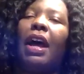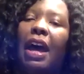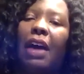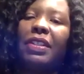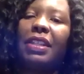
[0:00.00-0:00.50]

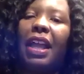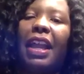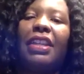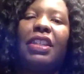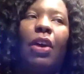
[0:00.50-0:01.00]
I was
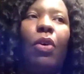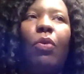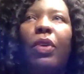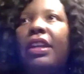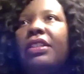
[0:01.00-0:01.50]
like, so
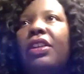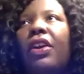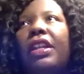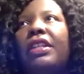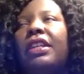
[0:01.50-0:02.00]
we can
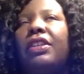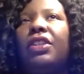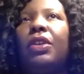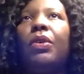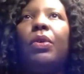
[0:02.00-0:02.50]
turn this
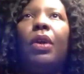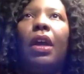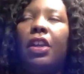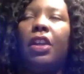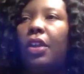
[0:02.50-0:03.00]
into,
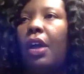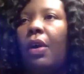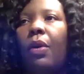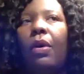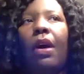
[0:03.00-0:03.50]
you
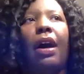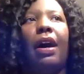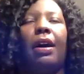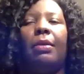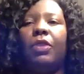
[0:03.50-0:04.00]
know,
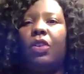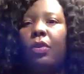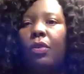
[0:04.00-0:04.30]
um,